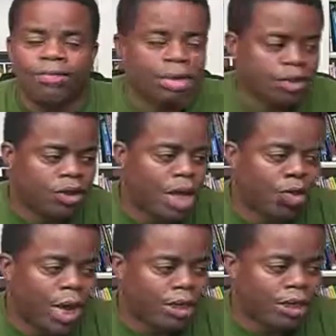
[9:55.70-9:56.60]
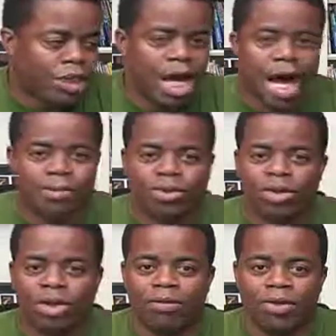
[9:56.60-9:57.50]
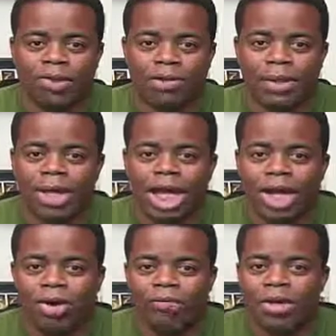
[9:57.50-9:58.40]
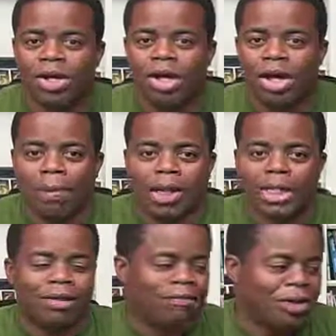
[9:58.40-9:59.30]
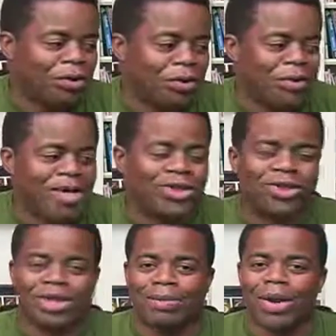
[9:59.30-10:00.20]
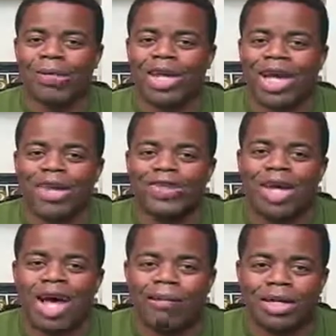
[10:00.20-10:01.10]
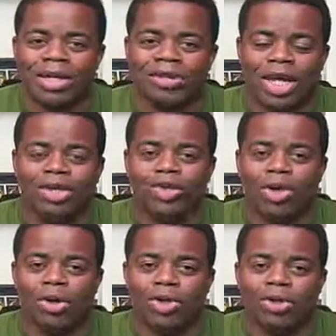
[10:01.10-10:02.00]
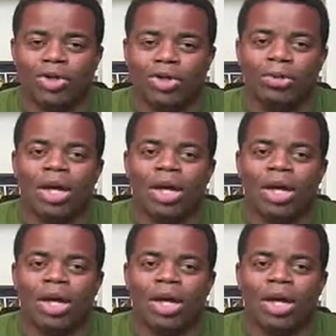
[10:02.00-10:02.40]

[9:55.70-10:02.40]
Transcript: Just kind of watching the time. So whenever you see me looking over, I'm looking at the video to make sure that I'm not running out of time because, as you know, YouTube